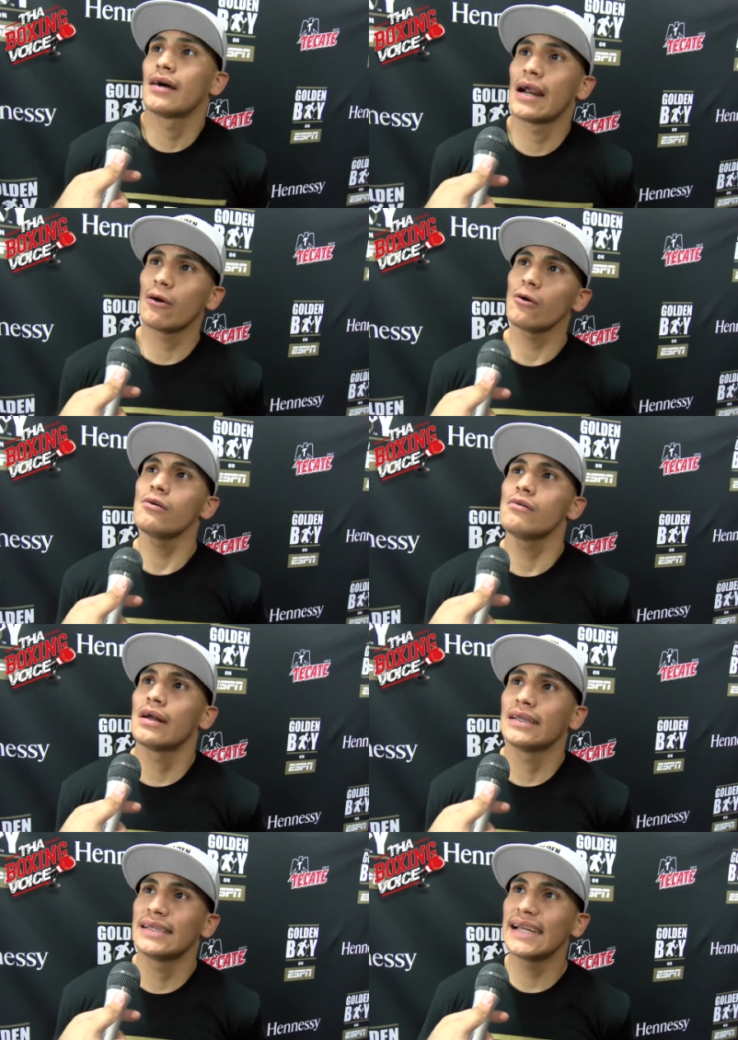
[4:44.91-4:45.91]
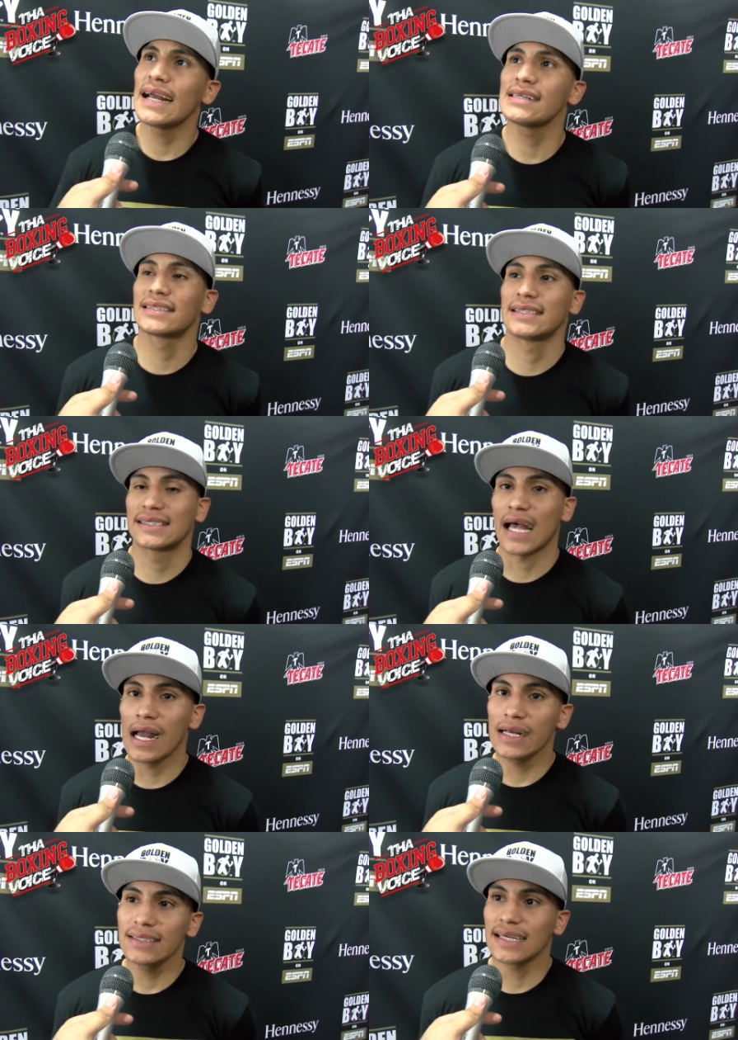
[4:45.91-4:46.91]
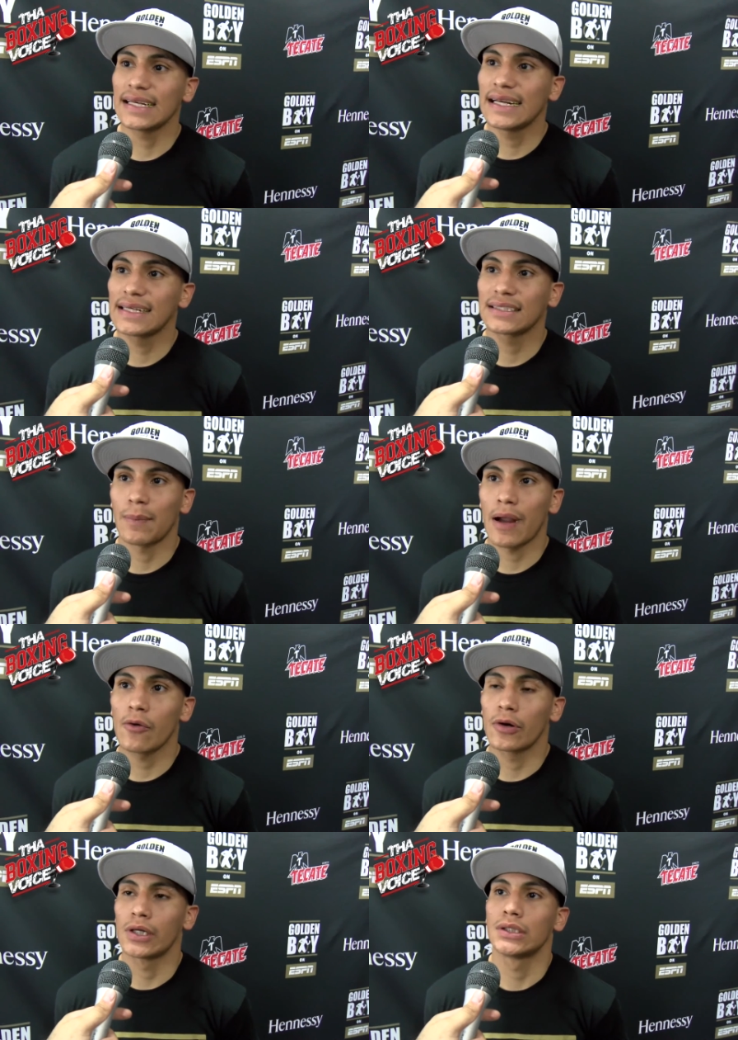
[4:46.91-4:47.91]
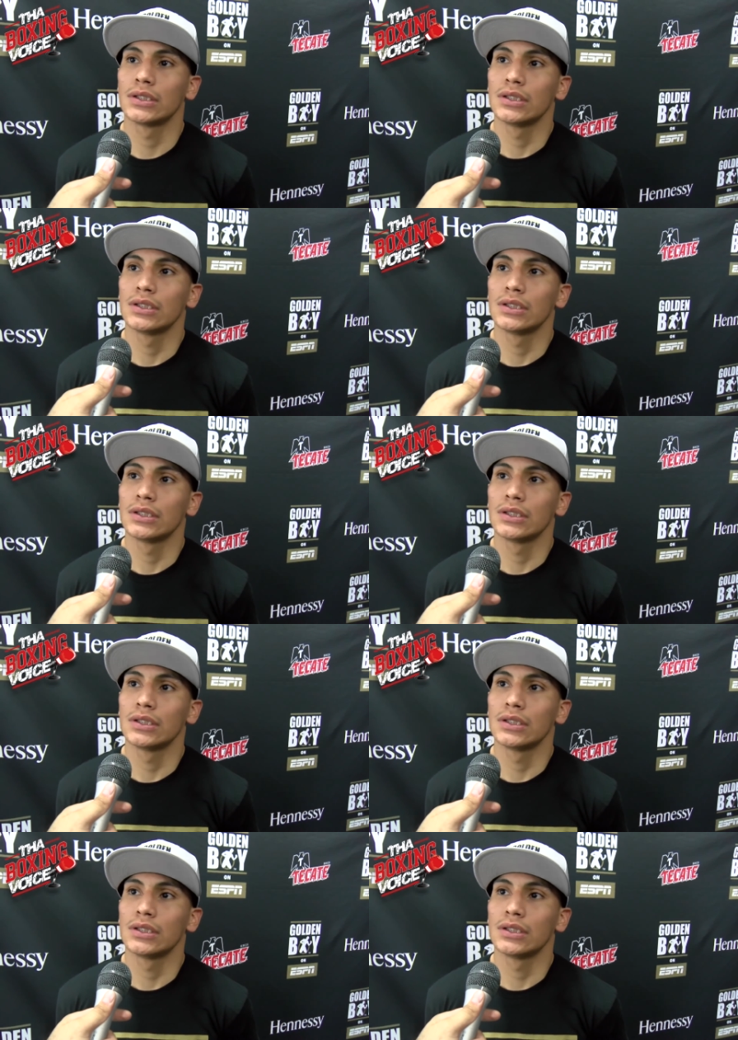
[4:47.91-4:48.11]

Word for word: Errol he has the size and he has the power.